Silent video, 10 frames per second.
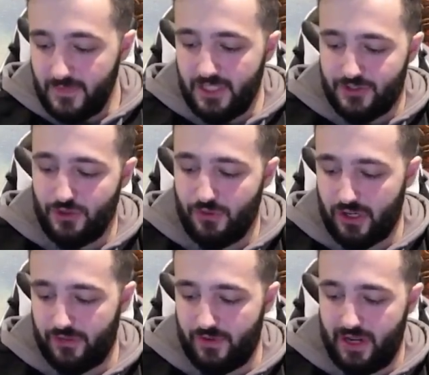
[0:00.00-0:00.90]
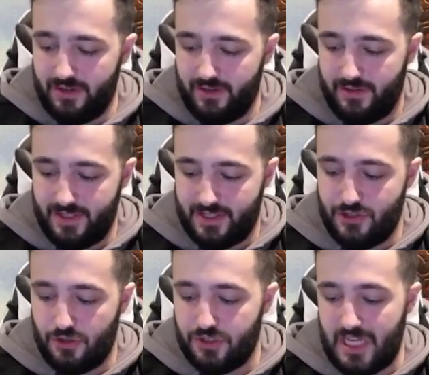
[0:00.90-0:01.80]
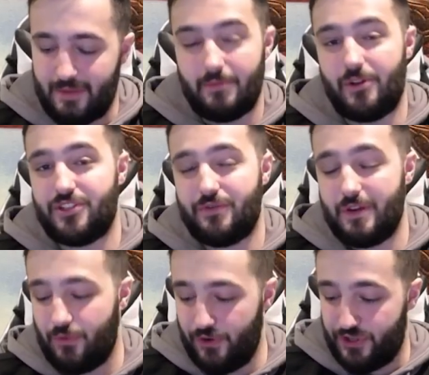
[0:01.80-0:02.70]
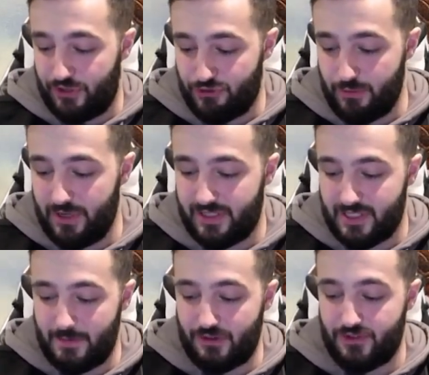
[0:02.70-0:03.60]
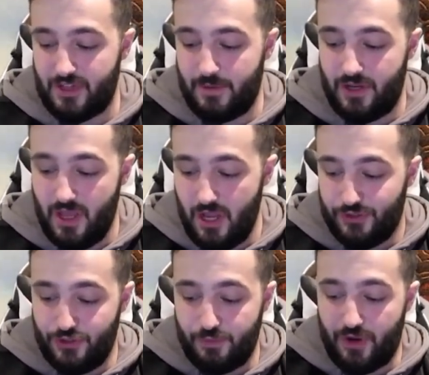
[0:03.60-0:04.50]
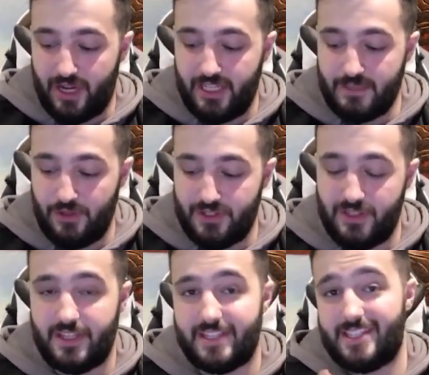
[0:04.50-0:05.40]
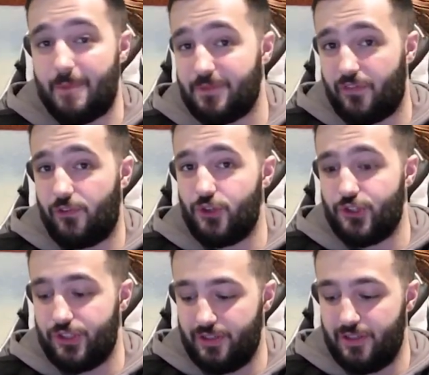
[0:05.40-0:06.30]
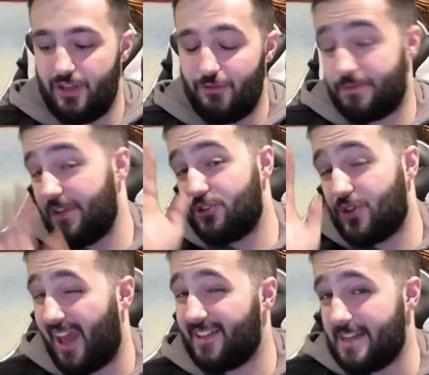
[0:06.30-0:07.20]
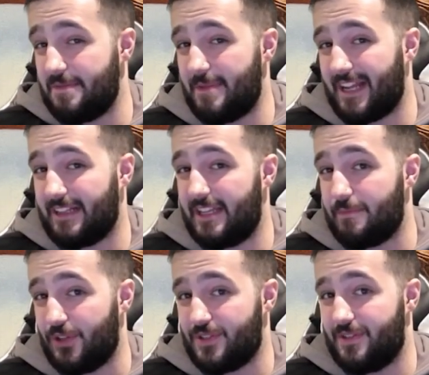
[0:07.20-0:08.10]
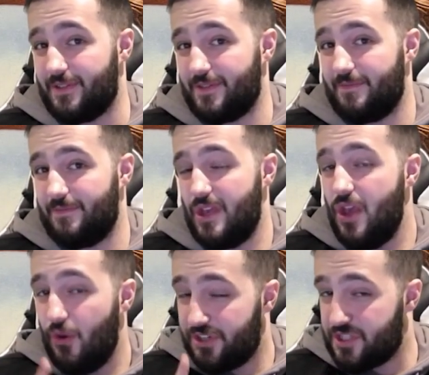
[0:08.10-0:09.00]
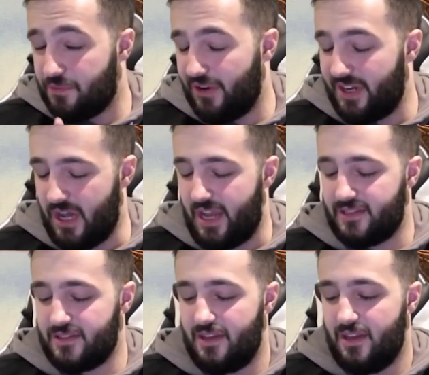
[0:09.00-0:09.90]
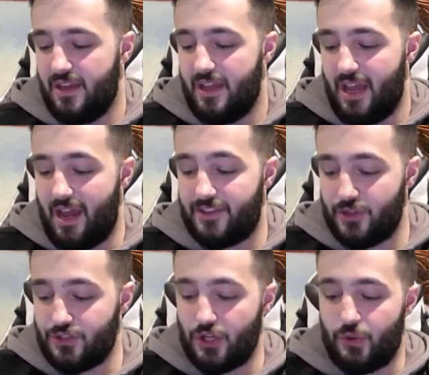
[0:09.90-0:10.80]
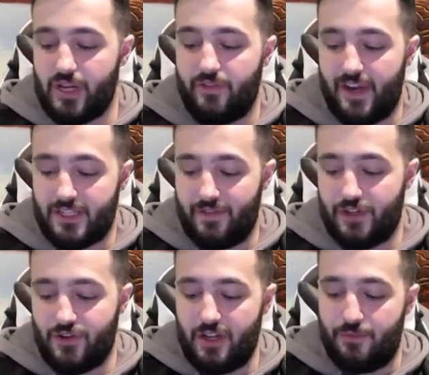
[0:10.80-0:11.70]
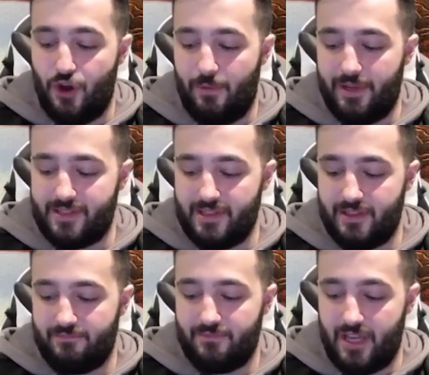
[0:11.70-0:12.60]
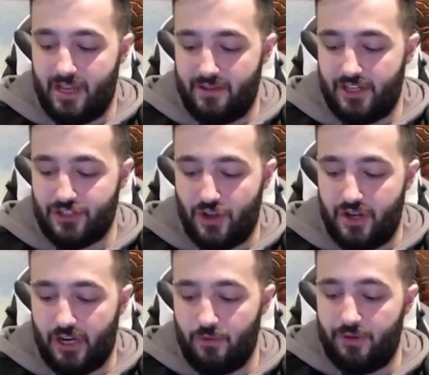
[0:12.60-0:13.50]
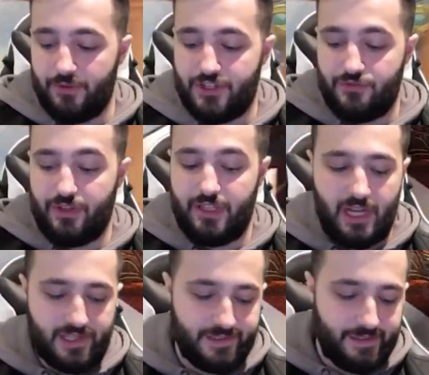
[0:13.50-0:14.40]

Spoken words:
2 Rocket Ride. This is your double Monster Reborn. You contribute it to special summon 2 Prank-Kids monsters except the fusion, which means you can summon back Link monsters, which is pretty nice. This is also quick effect, so if they try to impermanence it, they just go -1, which is really nice.